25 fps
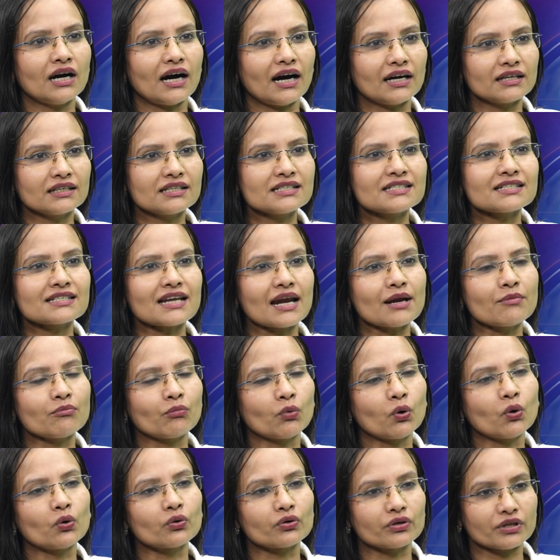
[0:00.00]
understand
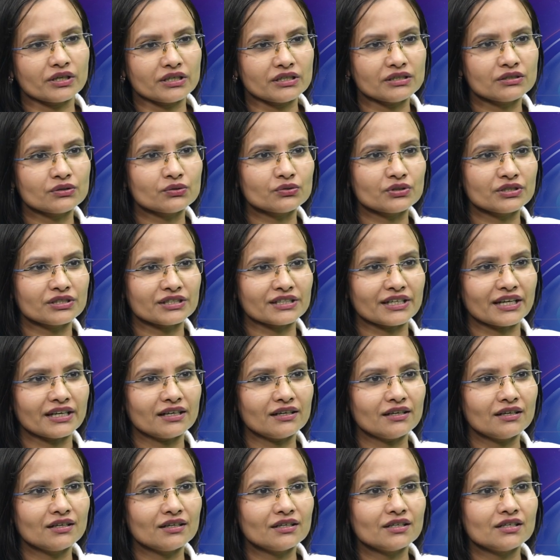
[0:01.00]
more into
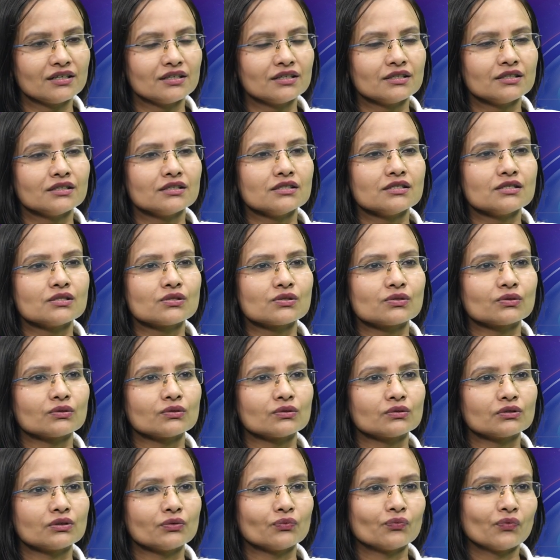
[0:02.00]
detail.
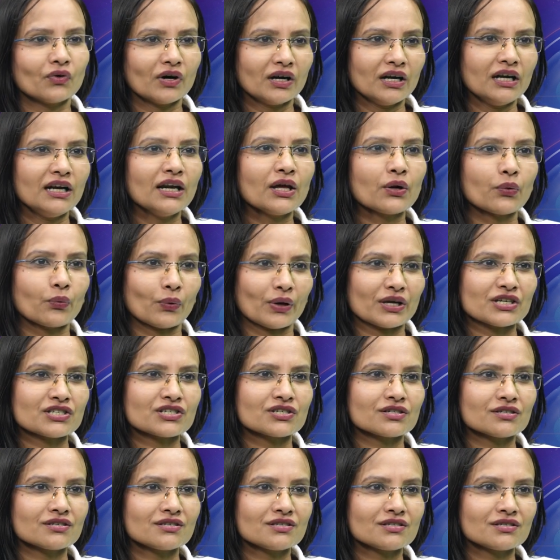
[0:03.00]
So the worldly
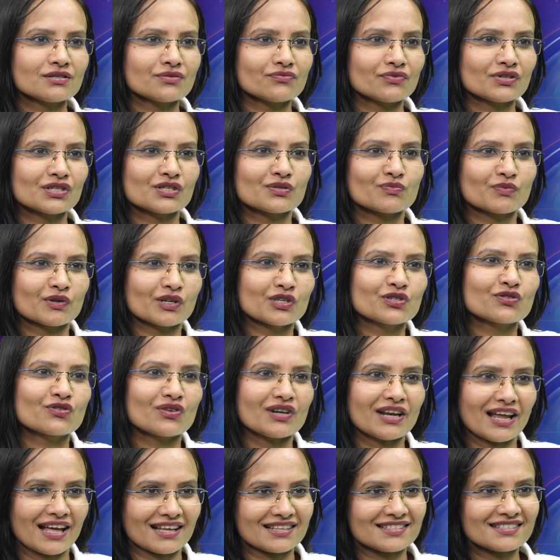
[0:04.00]
questions with
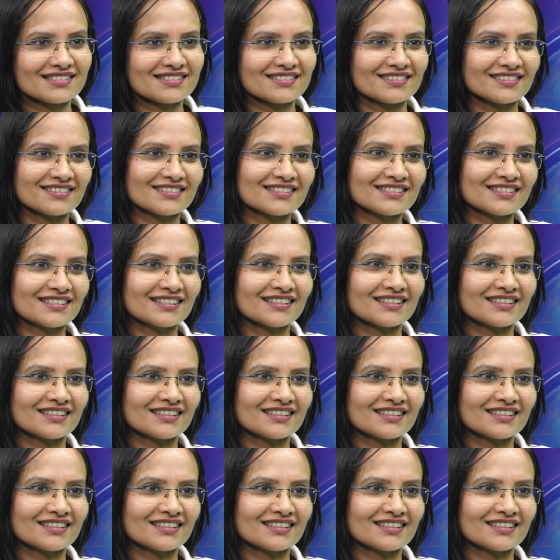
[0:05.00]
spiritual answers.